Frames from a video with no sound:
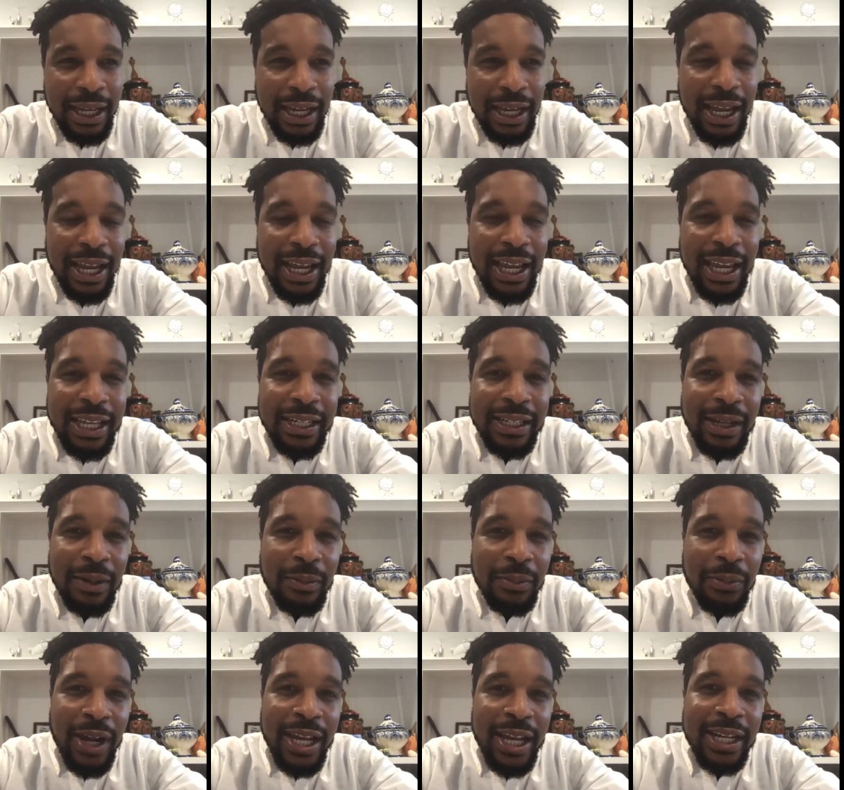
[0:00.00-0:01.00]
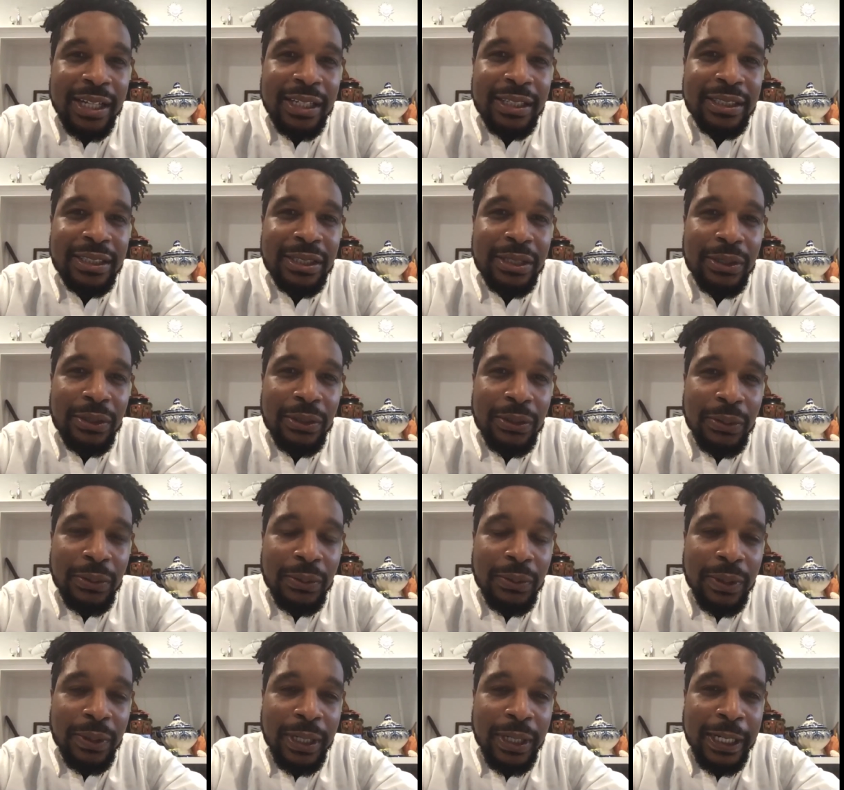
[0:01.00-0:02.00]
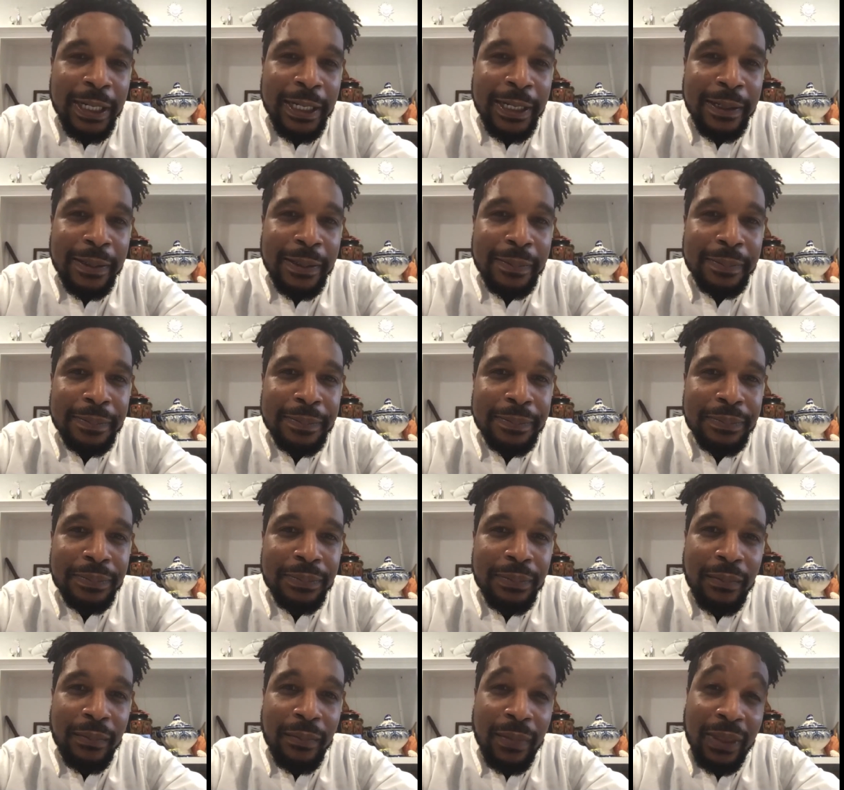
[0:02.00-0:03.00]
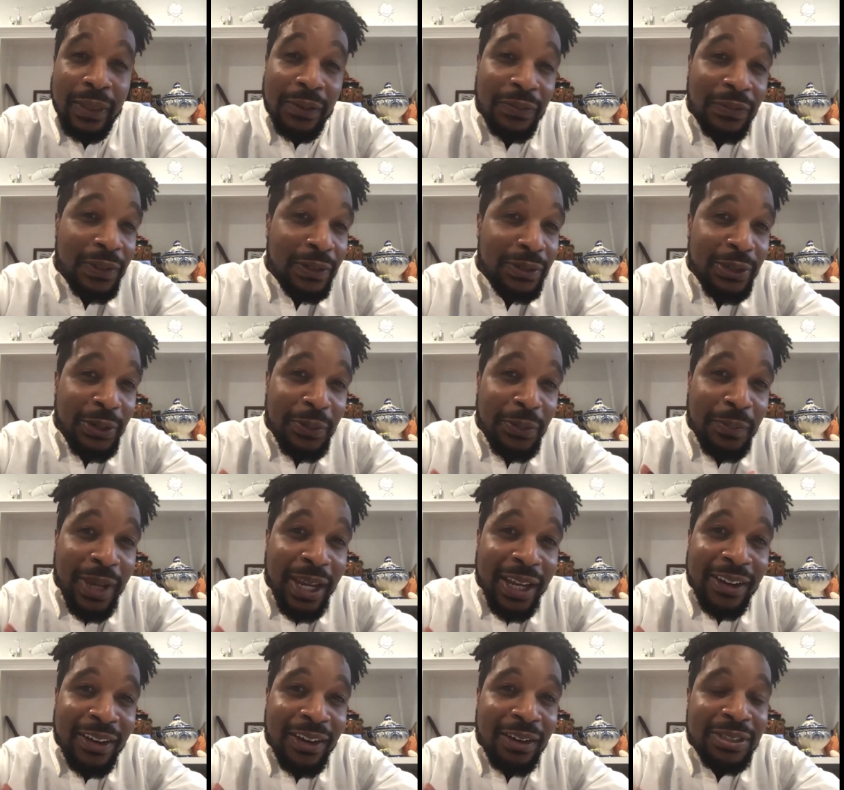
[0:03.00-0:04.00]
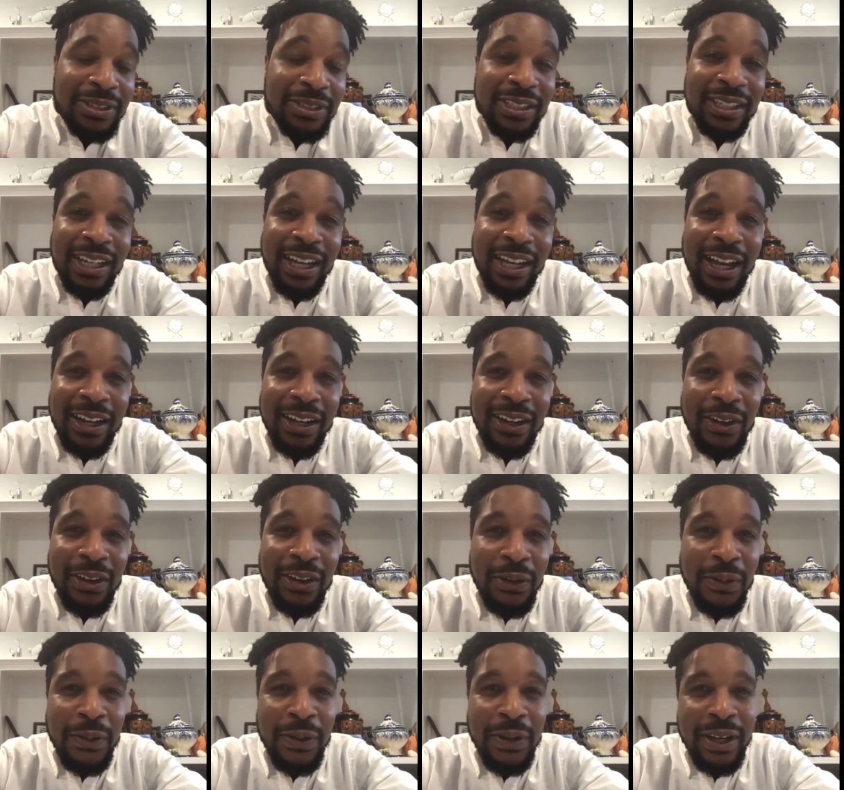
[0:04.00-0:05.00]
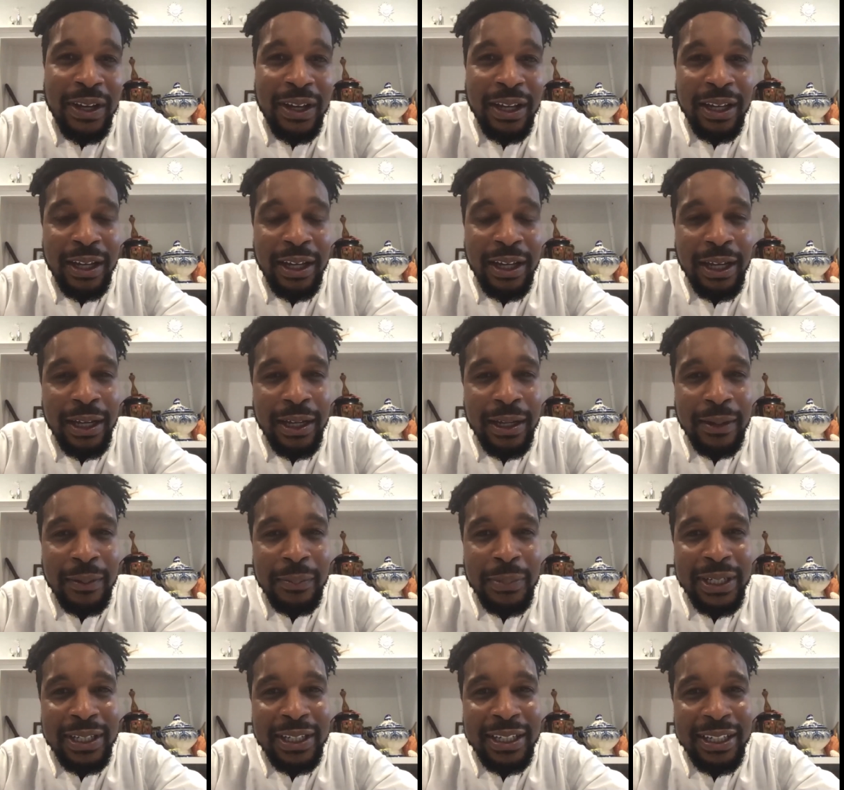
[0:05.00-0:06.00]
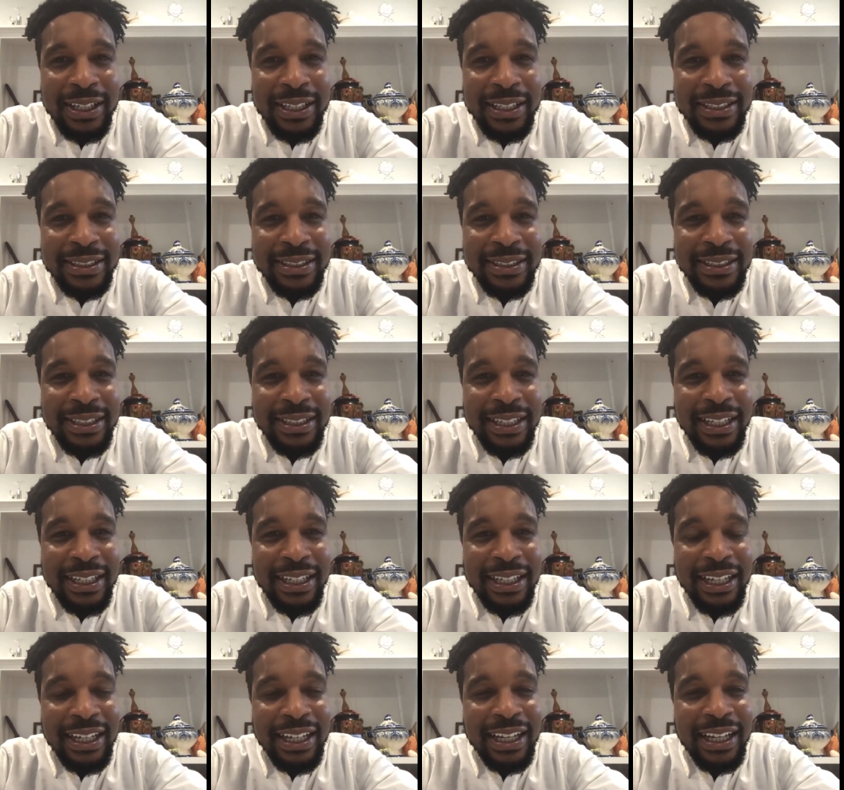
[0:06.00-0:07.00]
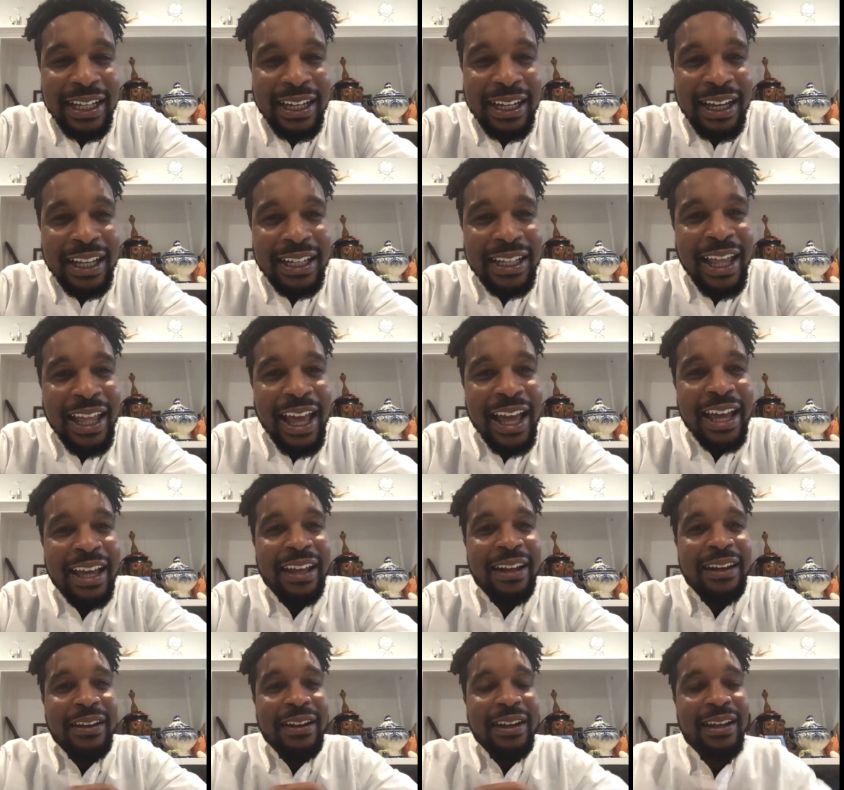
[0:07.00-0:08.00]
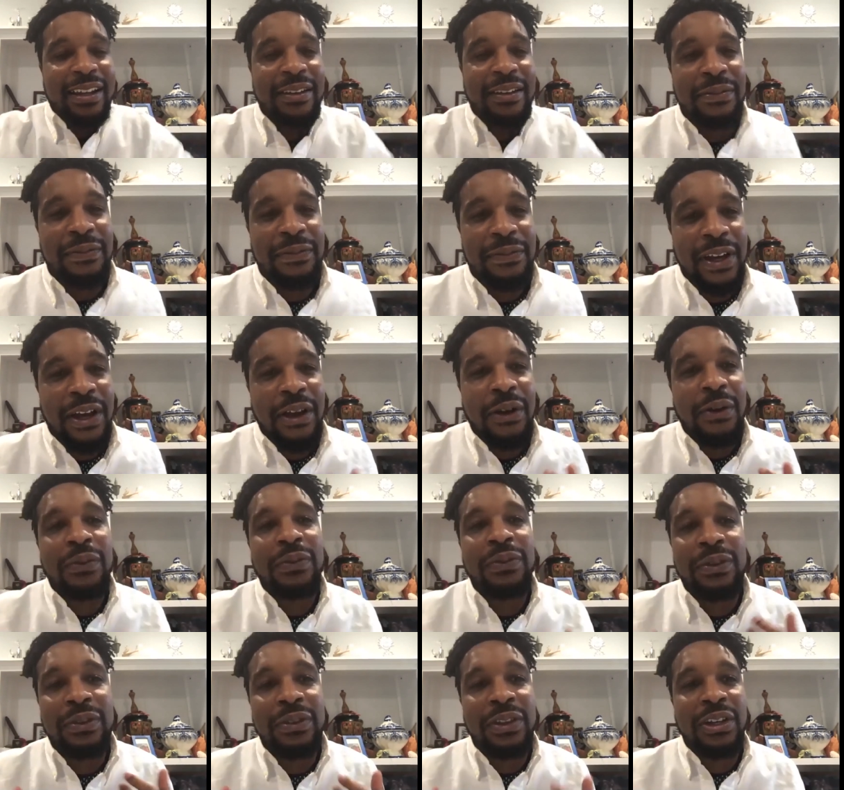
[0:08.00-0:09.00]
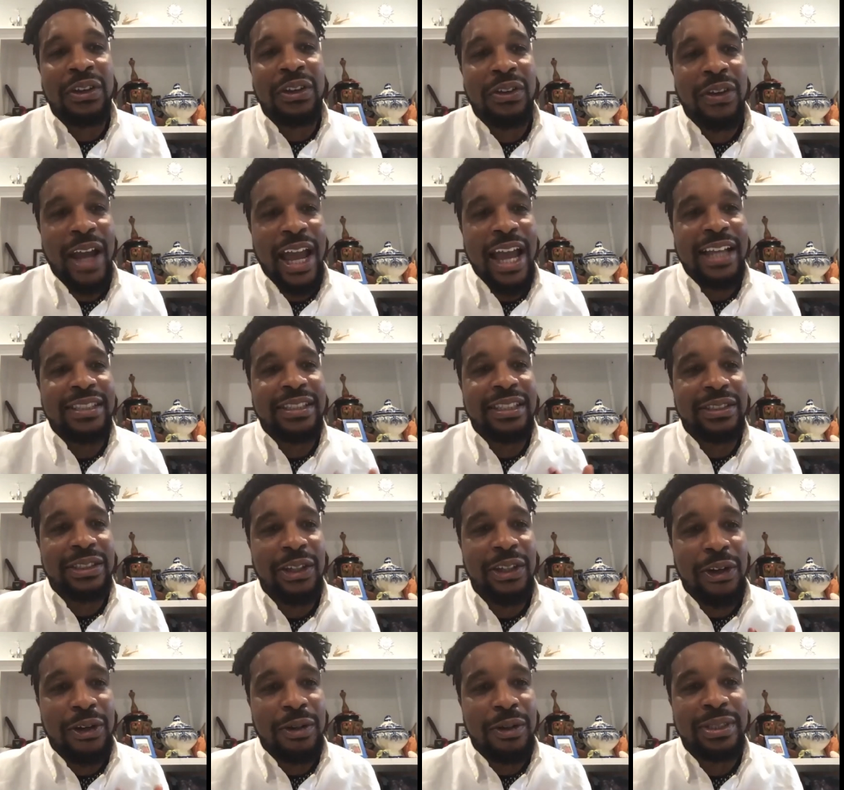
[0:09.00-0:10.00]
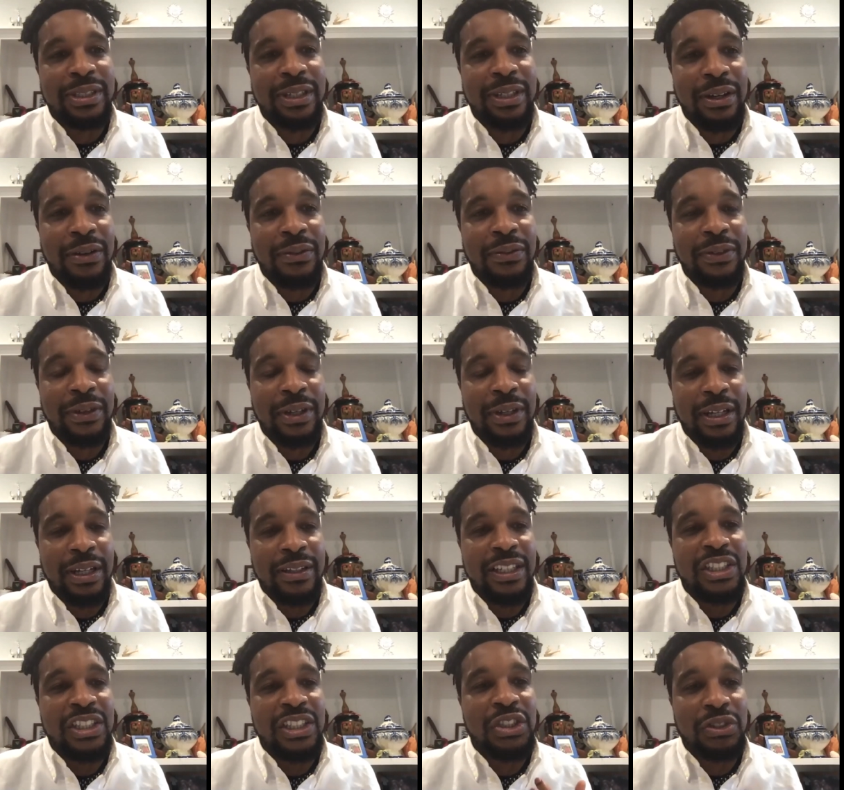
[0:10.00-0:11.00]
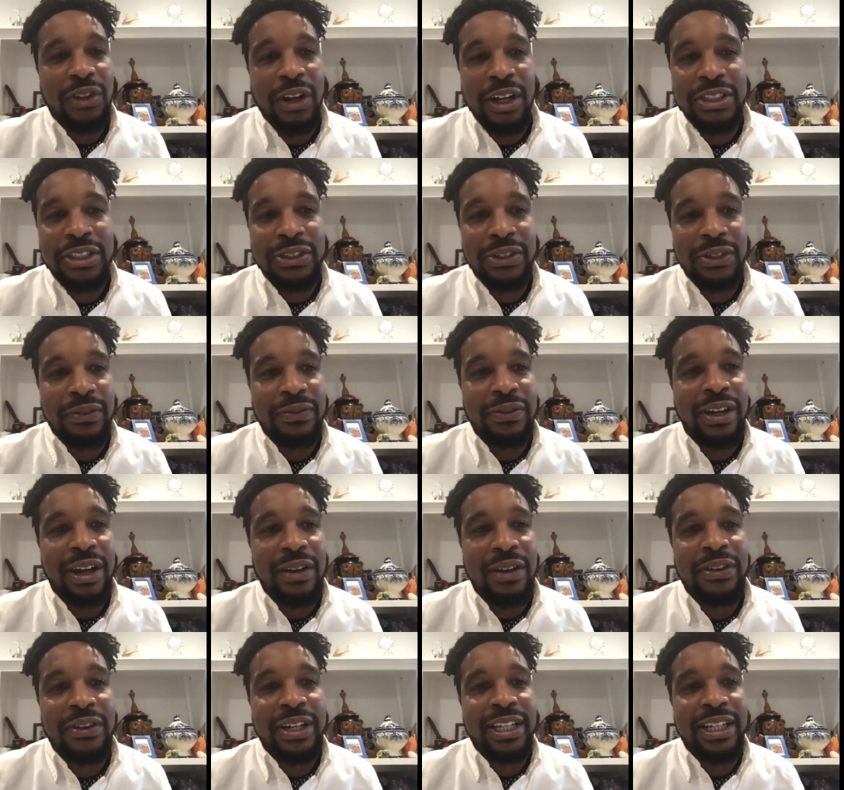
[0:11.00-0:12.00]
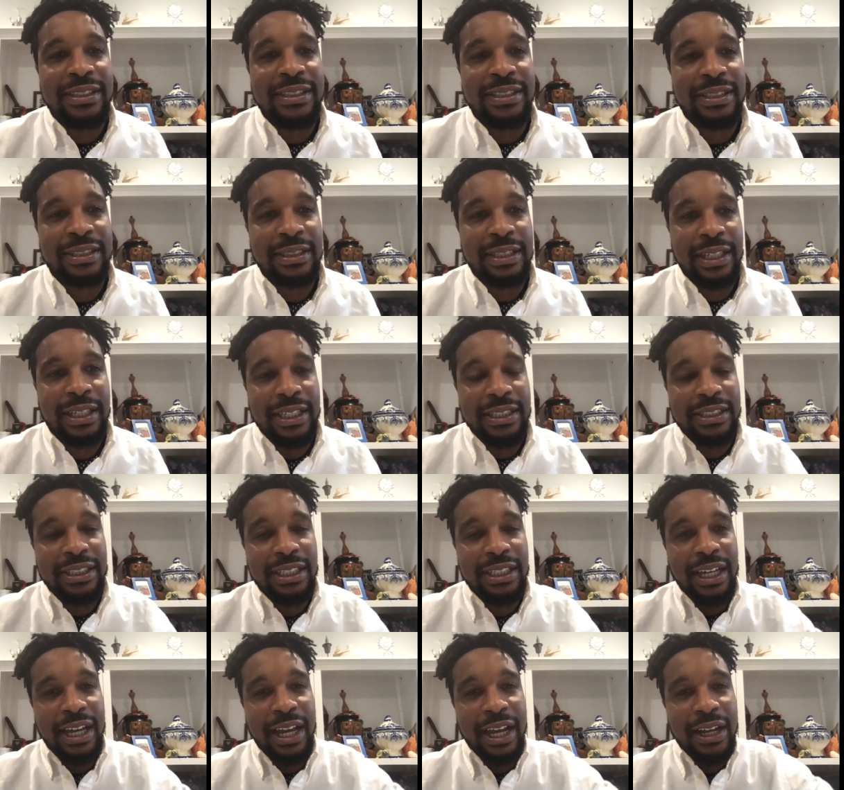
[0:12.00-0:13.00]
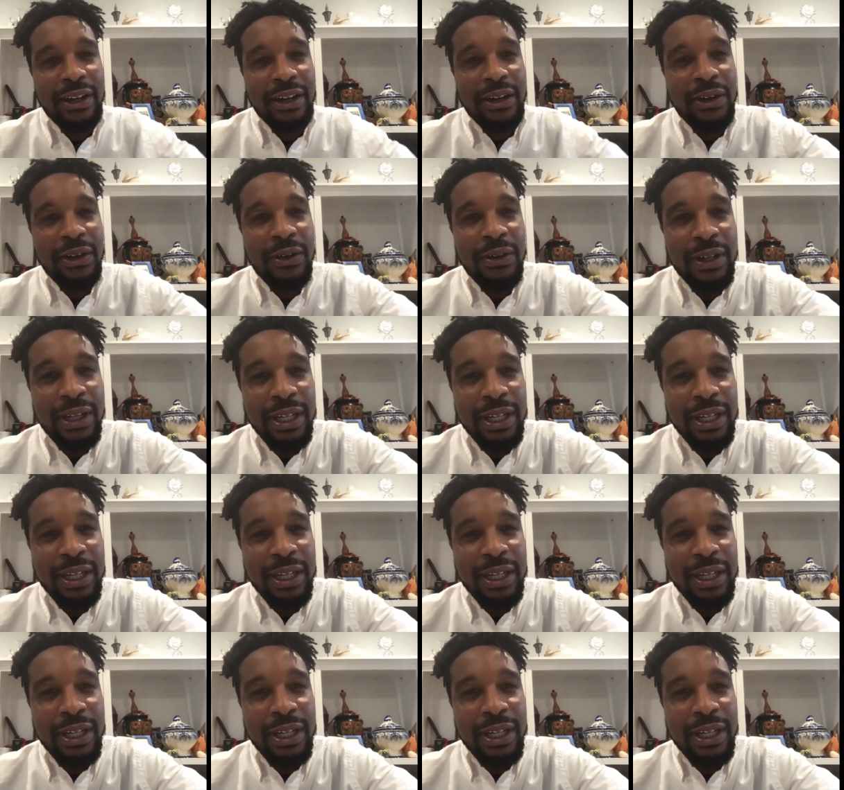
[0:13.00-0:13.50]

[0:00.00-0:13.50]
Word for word: I ended up writing to um, the future mayor of Chicago um, because a lot fell through the cracks in terms of the structure of governance in Chicago.